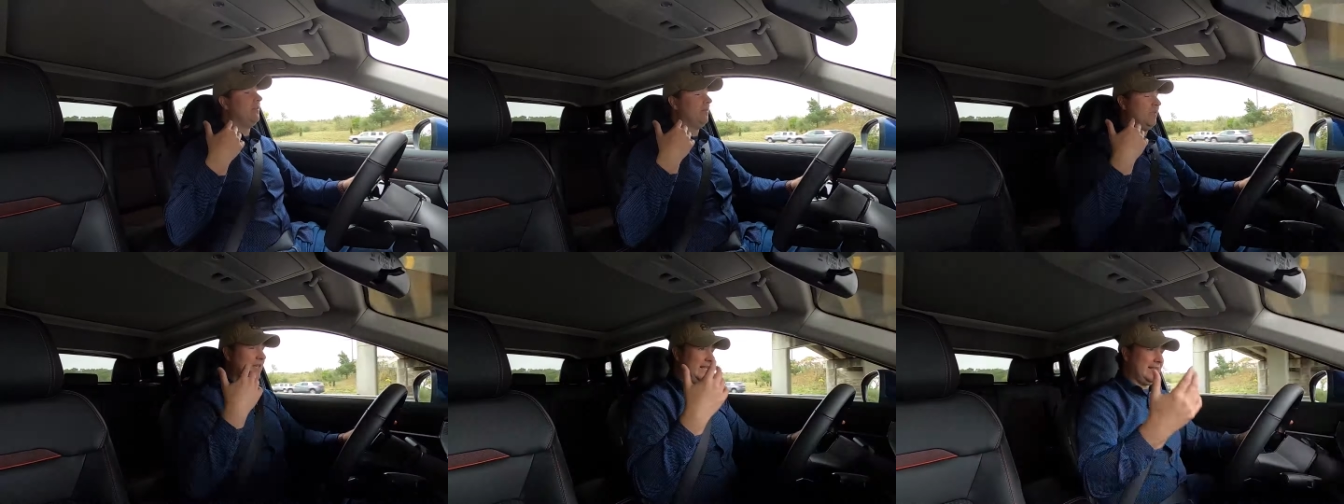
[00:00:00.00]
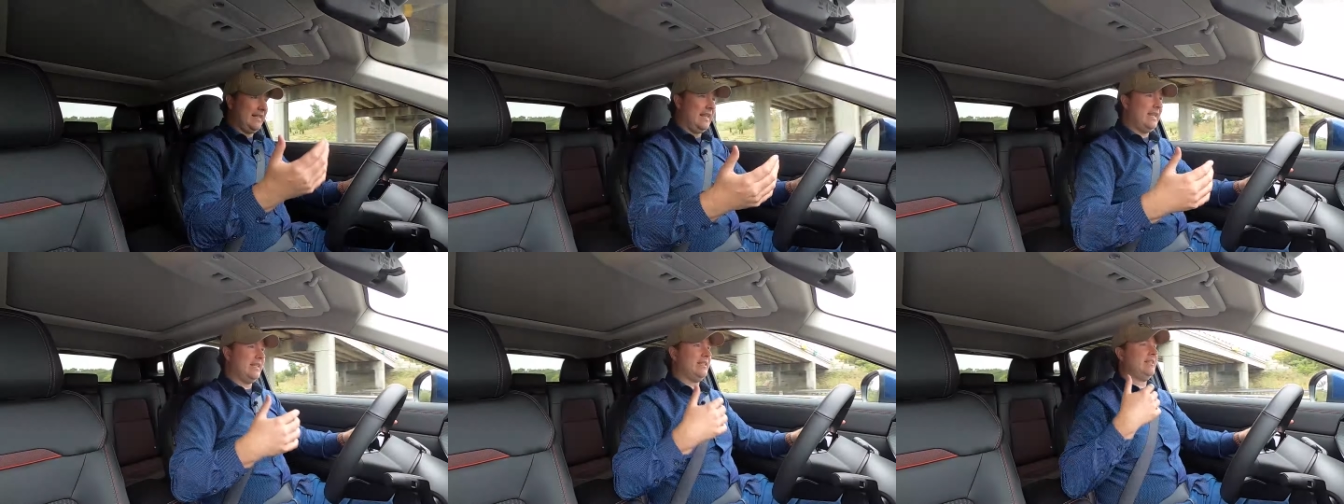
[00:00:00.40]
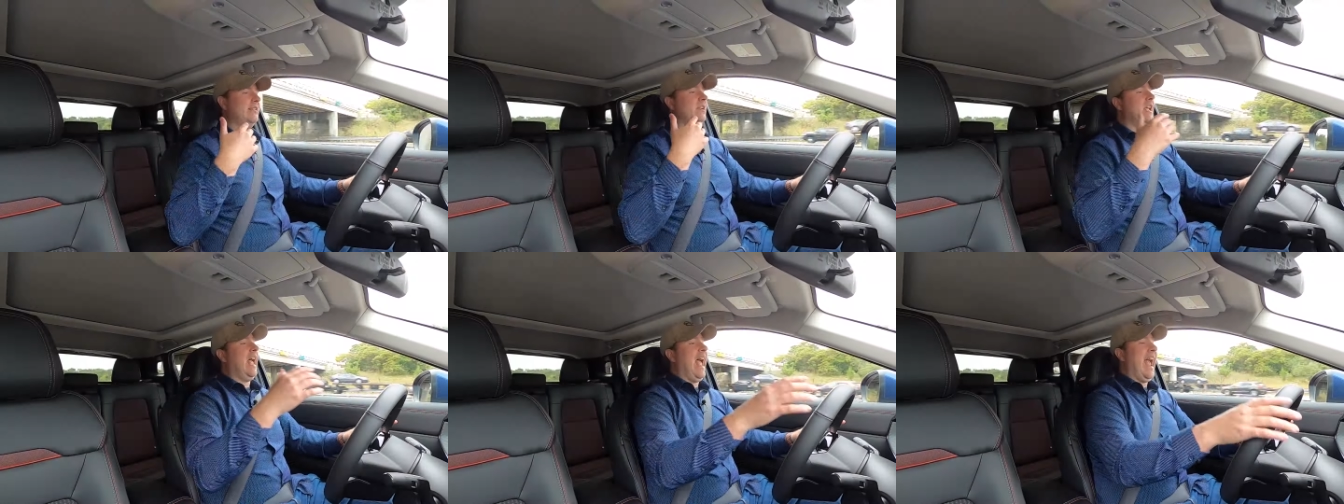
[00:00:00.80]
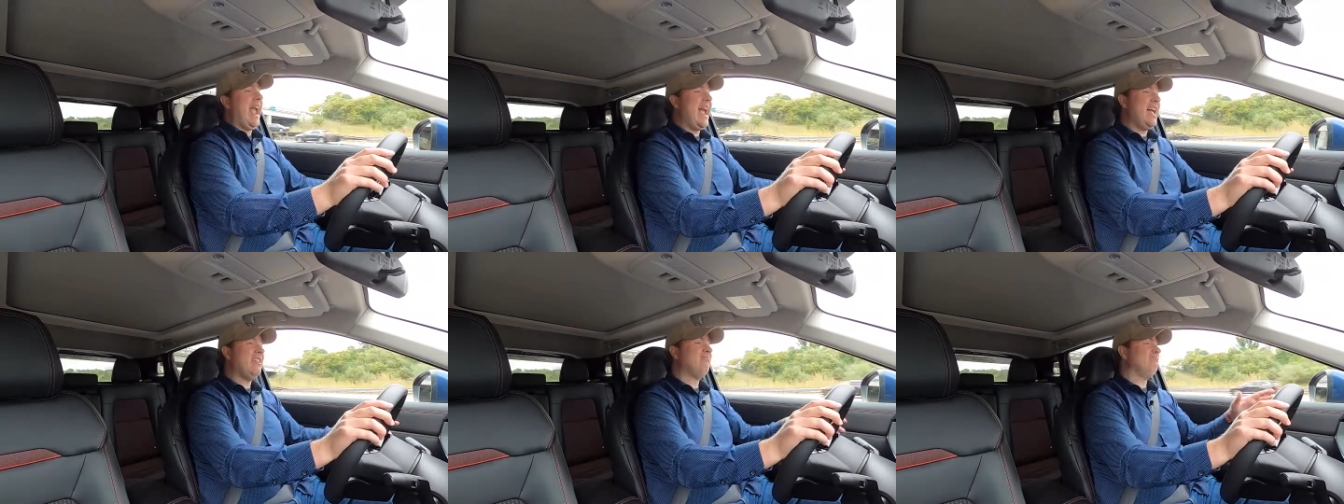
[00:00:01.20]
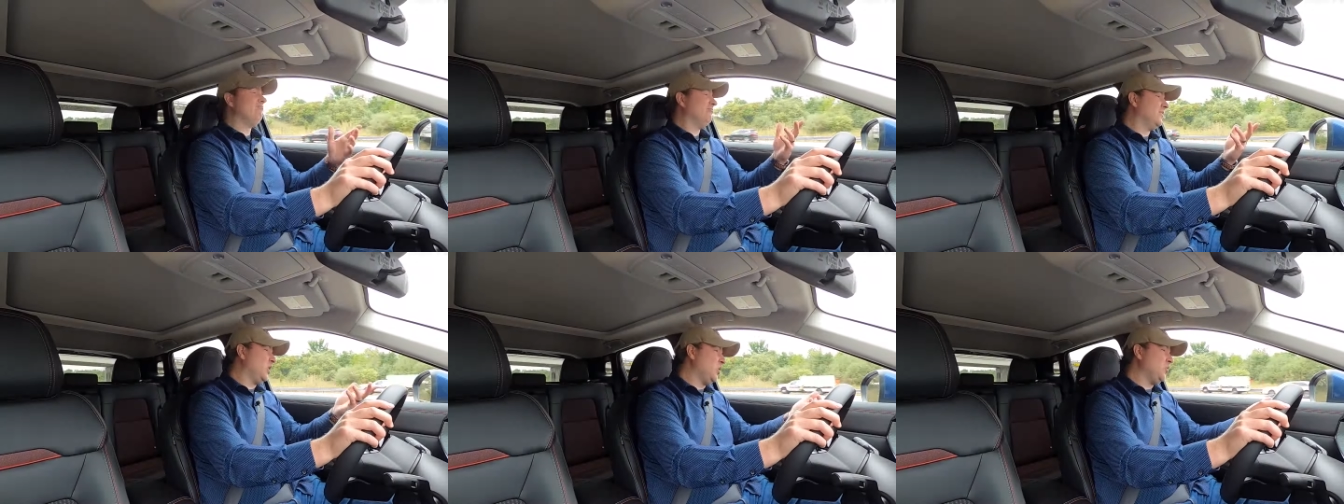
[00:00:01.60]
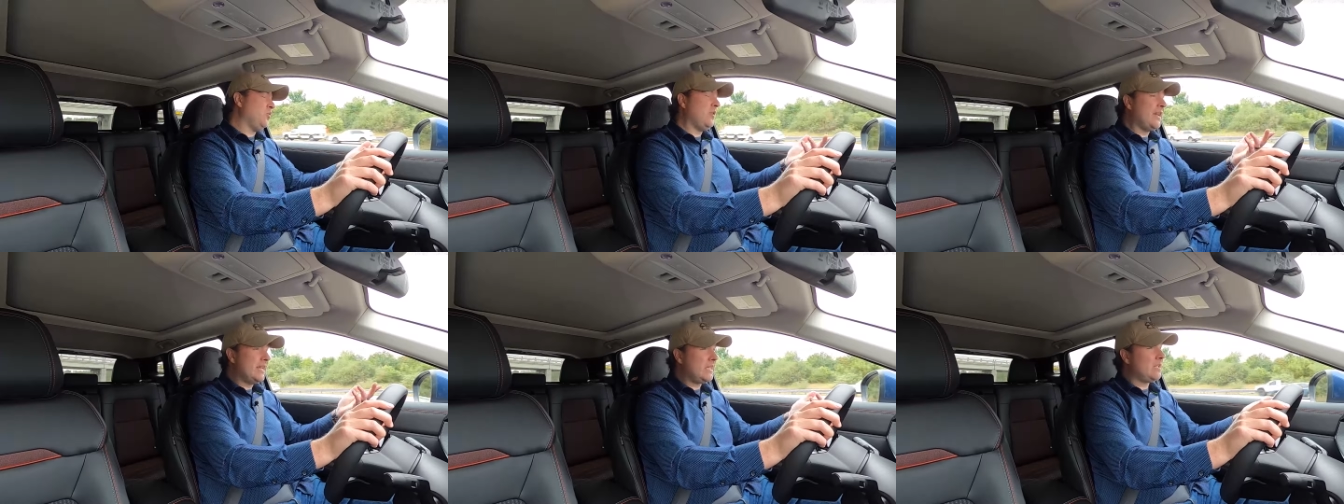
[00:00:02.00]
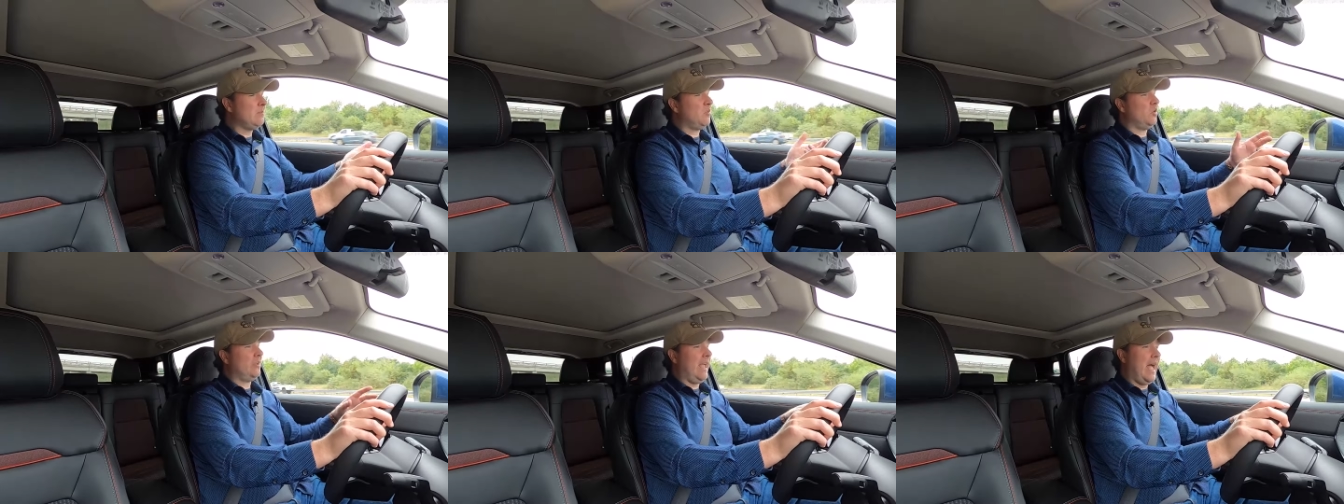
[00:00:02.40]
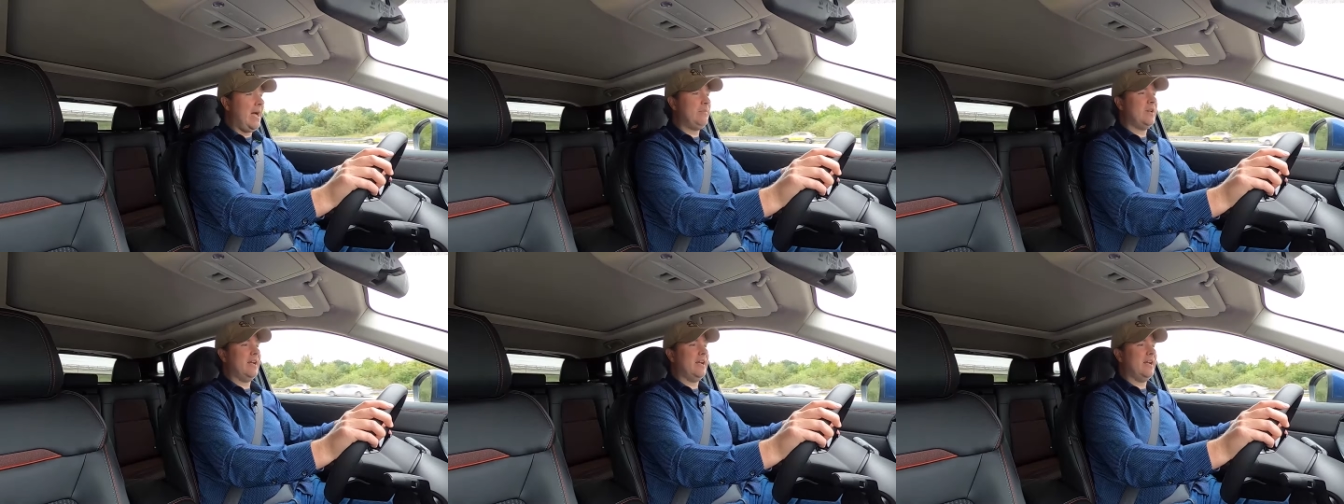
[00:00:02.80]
the seats, and the reasonable cabin